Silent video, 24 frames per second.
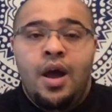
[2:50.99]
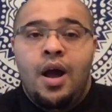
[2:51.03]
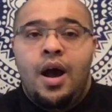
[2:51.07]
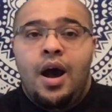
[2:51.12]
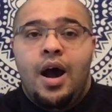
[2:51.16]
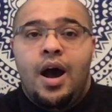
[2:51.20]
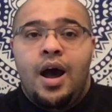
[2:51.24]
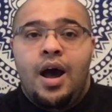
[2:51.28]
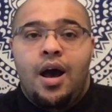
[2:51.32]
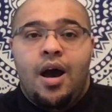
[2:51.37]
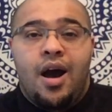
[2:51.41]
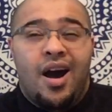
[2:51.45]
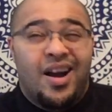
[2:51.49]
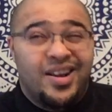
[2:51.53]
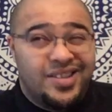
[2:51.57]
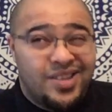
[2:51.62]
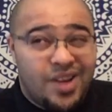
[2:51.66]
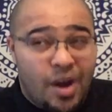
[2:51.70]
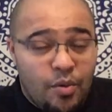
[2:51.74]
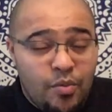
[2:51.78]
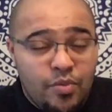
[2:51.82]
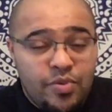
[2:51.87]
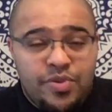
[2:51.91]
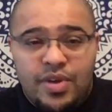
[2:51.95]
I
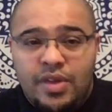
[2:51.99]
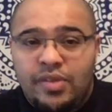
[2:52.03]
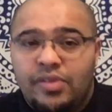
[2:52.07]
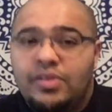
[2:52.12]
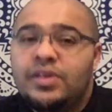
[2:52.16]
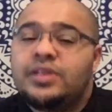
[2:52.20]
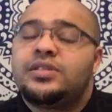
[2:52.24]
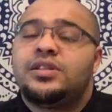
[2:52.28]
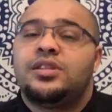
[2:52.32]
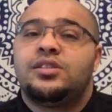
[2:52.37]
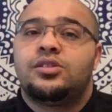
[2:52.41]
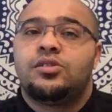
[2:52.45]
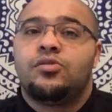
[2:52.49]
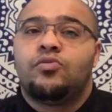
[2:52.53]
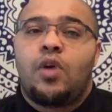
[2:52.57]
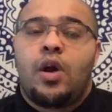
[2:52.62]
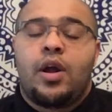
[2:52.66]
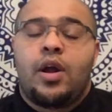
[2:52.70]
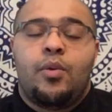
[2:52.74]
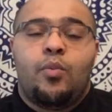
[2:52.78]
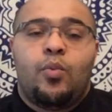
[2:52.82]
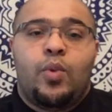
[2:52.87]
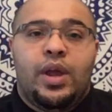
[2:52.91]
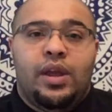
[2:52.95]
don't think this is the
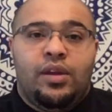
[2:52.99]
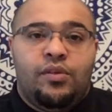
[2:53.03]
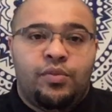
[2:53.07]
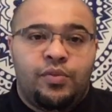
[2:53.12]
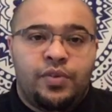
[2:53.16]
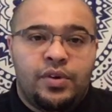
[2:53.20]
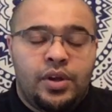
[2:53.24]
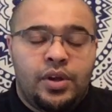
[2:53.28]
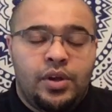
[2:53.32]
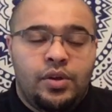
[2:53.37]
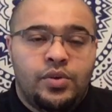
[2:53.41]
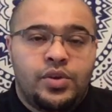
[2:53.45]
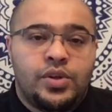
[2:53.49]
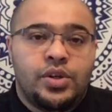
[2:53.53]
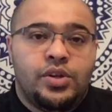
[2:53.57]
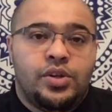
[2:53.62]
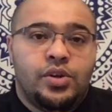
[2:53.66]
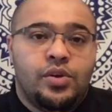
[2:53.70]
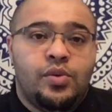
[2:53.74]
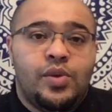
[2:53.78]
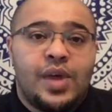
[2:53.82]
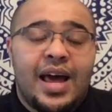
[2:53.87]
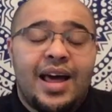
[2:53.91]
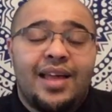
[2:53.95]
right week for you to
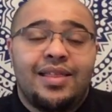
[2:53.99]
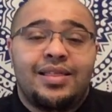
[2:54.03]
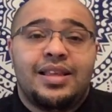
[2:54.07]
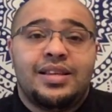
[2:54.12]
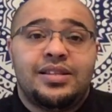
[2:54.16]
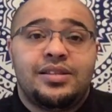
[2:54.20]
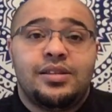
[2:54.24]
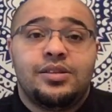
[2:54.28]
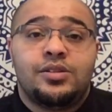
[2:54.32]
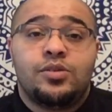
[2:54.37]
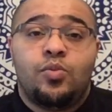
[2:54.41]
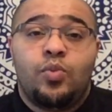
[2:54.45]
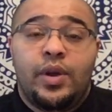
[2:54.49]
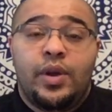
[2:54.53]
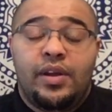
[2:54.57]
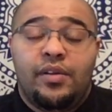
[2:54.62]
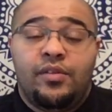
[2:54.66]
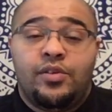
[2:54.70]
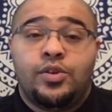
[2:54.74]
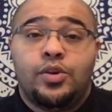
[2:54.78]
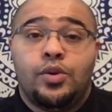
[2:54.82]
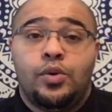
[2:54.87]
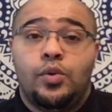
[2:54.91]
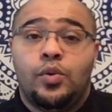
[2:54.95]
do that. This is a week
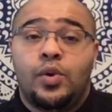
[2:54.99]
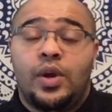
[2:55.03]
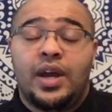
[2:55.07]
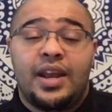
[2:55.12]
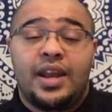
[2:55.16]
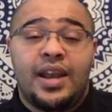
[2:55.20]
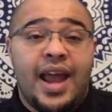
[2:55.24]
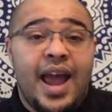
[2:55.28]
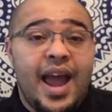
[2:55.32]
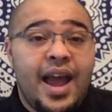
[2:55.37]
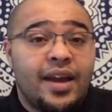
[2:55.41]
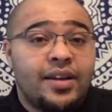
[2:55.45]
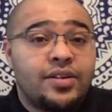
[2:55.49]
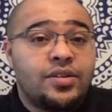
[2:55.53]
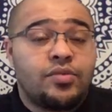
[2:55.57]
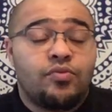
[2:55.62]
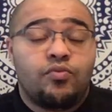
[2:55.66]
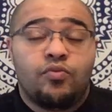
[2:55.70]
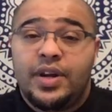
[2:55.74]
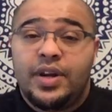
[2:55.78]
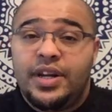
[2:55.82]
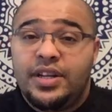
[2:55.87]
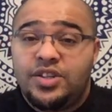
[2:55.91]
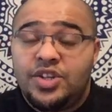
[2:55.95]
to connect,
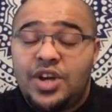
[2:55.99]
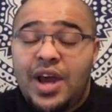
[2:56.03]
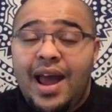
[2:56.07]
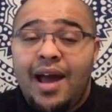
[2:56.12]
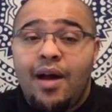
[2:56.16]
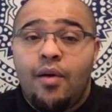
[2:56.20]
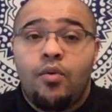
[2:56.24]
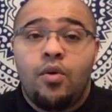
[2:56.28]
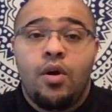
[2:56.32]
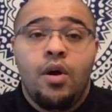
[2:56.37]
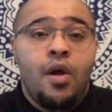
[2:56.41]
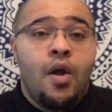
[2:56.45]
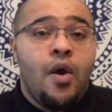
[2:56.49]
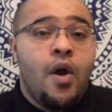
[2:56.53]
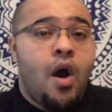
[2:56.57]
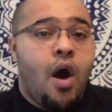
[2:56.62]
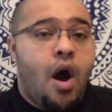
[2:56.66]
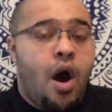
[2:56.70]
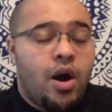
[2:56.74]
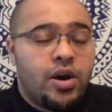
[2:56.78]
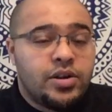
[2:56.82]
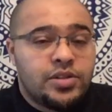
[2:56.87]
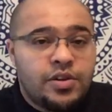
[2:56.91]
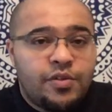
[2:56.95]
reach out,
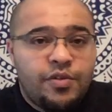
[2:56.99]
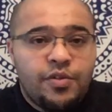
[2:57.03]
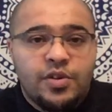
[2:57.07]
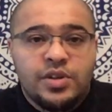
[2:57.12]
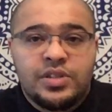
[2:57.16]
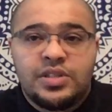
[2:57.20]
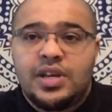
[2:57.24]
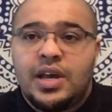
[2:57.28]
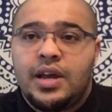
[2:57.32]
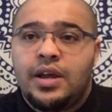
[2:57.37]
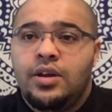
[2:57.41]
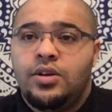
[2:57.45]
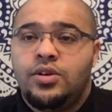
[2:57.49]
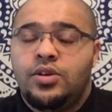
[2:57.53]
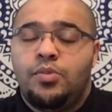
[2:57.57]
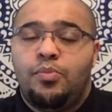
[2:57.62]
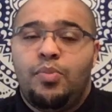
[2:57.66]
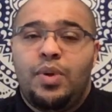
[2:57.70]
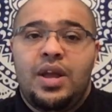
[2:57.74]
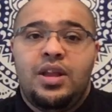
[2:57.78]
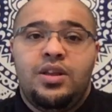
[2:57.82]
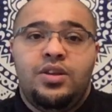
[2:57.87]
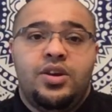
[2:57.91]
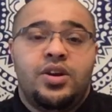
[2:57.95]
ask for a second
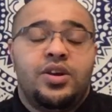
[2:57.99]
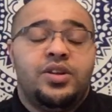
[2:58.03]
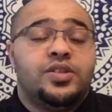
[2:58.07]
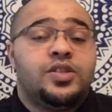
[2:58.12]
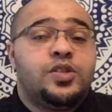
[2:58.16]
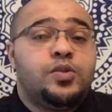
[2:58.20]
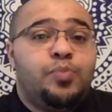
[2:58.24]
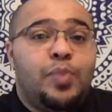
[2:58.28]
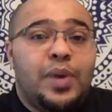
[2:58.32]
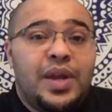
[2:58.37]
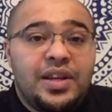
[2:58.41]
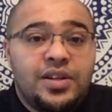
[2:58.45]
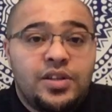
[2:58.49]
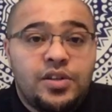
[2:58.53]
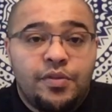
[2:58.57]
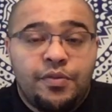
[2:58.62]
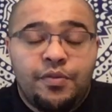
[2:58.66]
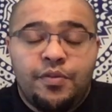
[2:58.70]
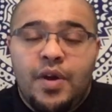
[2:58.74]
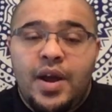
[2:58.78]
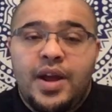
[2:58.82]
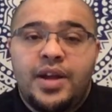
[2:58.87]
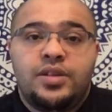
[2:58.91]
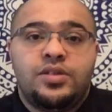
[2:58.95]
opinion, speak to
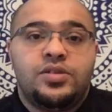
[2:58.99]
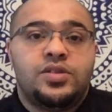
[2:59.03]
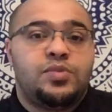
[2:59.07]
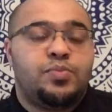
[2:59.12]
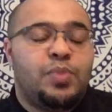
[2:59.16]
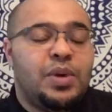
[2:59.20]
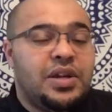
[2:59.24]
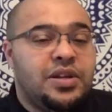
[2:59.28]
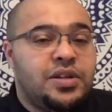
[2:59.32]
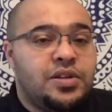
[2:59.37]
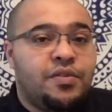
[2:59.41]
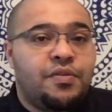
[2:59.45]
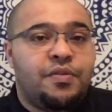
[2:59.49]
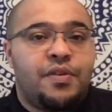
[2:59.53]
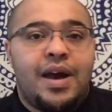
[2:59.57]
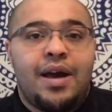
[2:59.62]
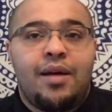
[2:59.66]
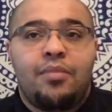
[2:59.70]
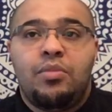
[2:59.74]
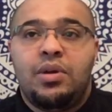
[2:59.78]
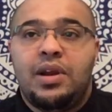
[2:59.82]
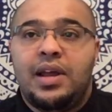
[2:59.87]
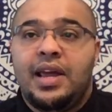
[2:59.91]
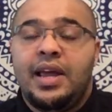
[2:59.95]
friends, speak to
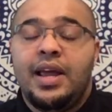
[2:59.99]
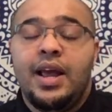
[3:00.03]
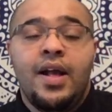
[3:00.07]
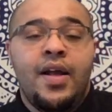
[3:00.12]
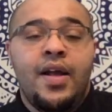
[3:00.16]
family.